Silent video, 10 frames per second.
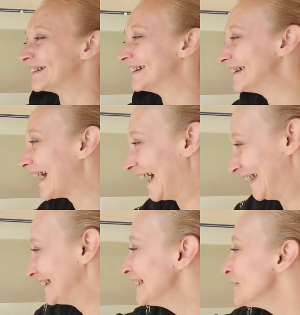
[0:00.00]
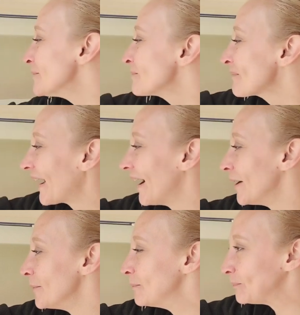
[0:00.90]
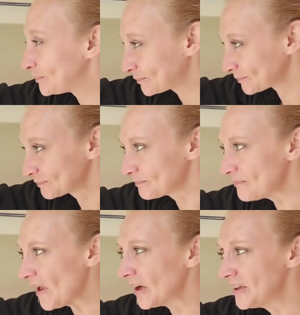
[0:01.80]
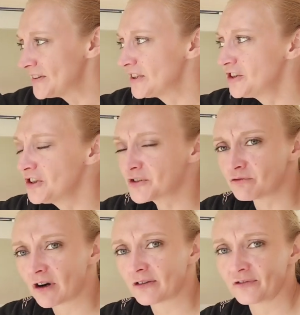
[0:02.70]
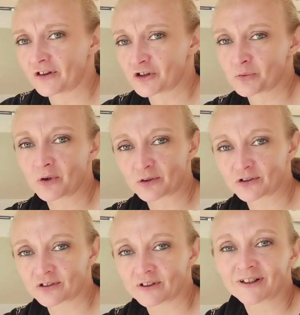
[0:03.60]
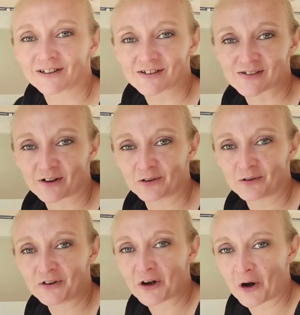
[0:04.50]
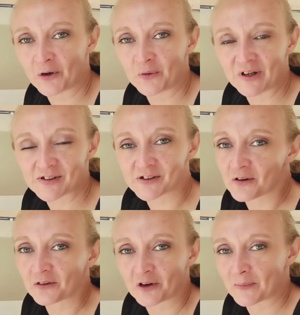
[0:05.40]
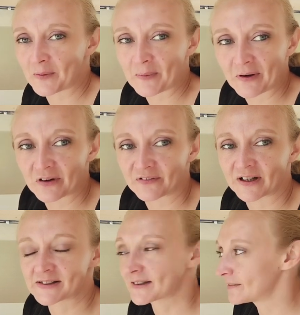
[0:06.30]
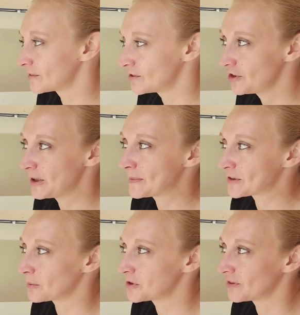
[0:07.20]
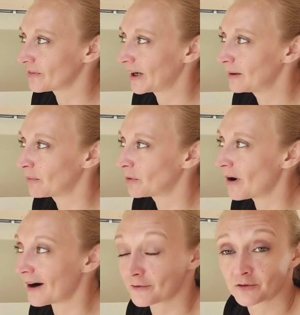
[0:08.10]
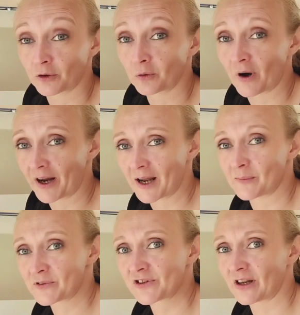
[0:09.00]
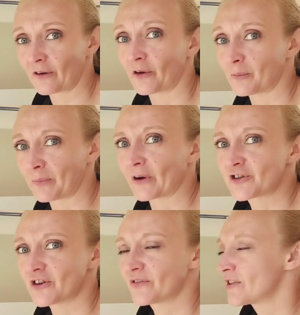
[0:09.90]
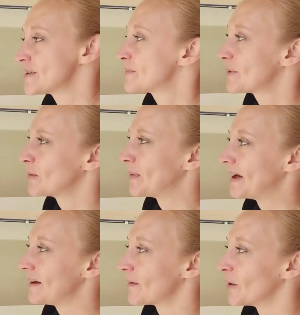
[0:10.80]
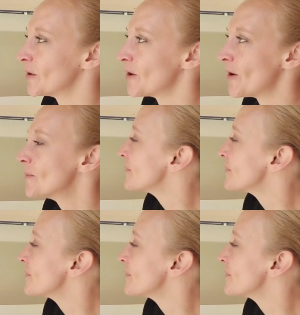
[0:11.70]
Hey, I did use rough finish wood, so it's not going to be perfect. It was the cheapest option available. After all, I am still on a budget for this build, believe it or not.